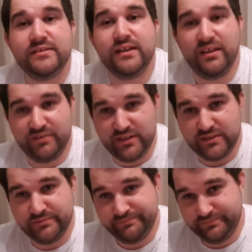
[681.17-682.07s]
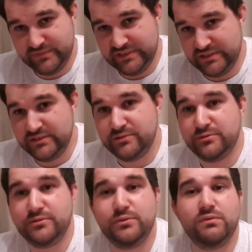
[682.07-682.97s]
11,
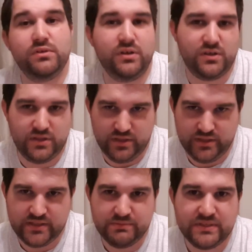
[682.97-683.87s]
12 o'clock at night